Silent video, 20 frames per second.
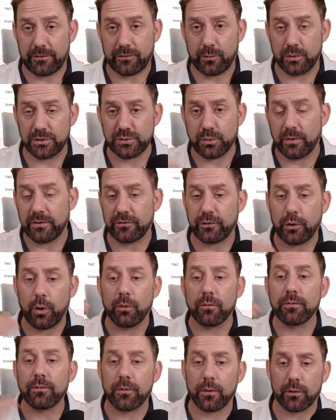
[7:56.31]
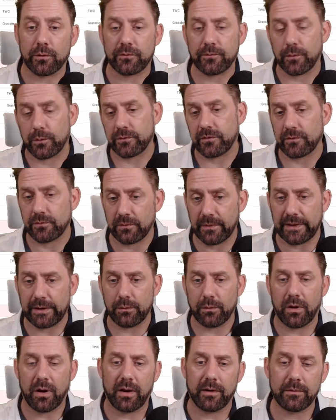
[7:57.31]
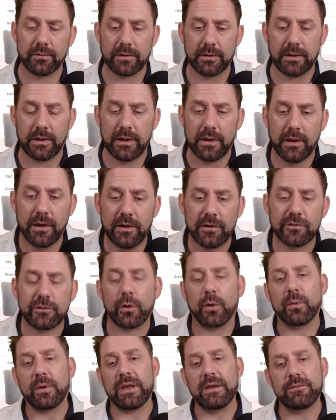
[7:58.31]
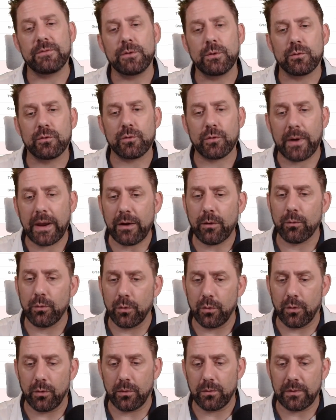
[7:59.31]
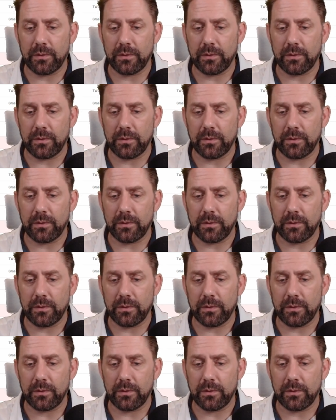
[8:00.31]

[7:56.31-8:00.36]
So which ones go first versus later on. So if you create a rule